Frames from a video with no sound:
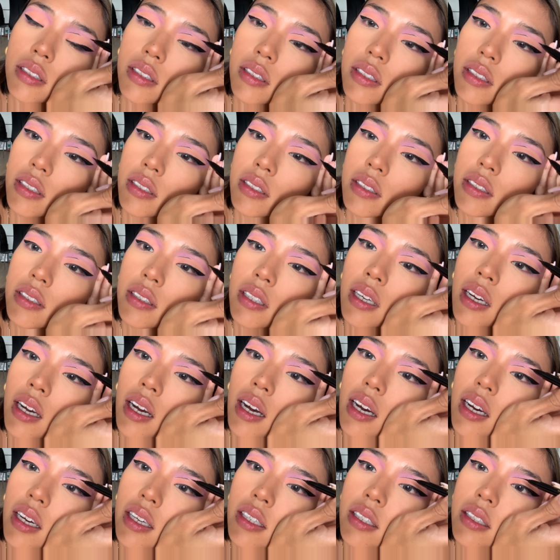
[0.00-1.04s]
This is
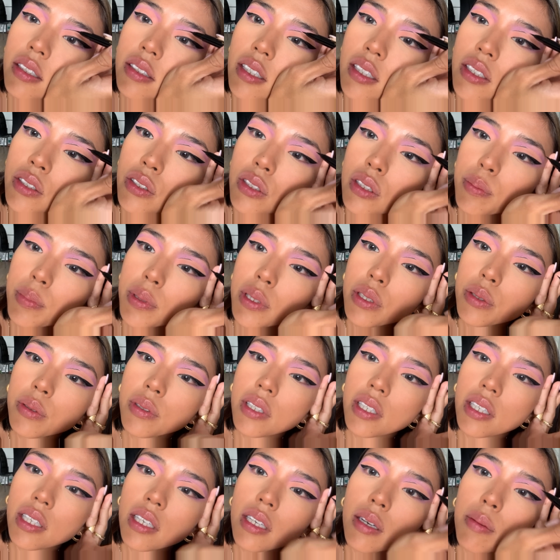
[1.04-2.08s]
hard because I should be
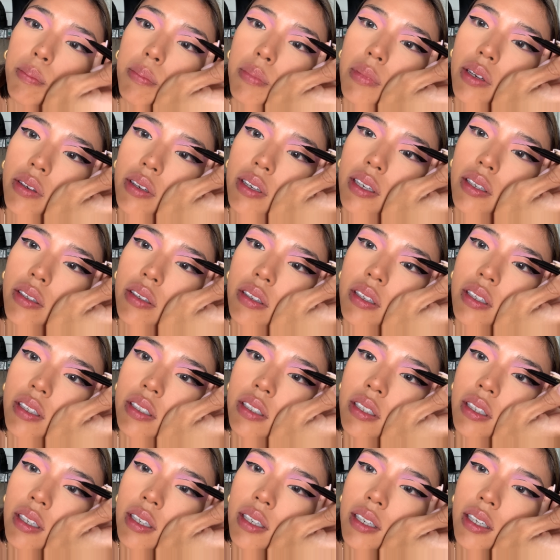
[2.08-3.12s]
doing it in a mirror, not a
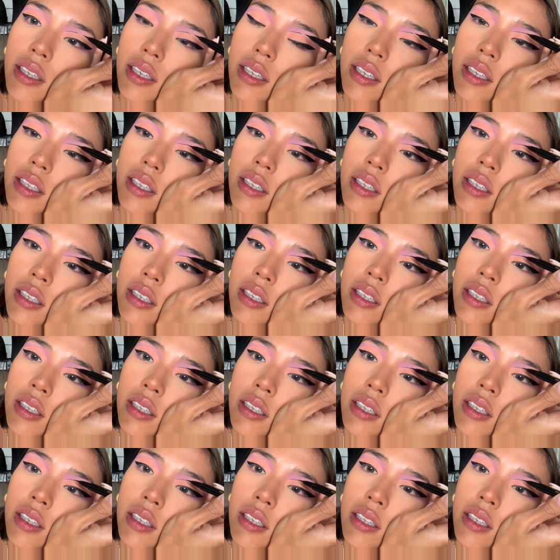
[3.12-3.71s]
tiny